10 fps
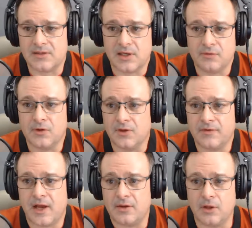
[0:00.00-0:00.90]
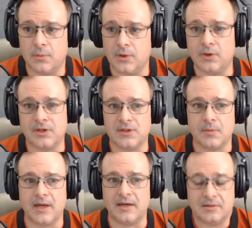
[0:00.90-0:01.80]
Like if you live out in the boonies, you
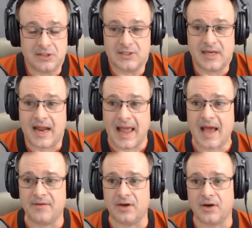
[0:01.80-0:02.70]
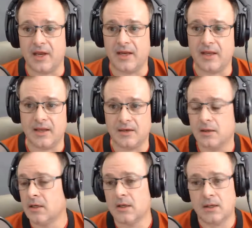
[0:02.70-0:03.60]
might just not have internet and
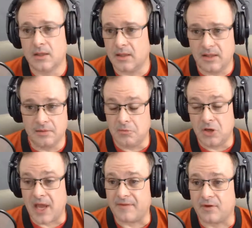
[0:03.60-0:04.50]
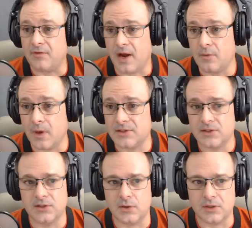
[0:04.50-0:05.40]
you'd have to find ways to
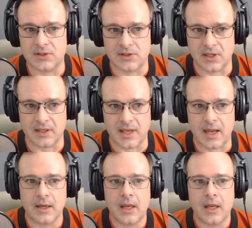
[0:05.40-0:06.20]
do it just like that.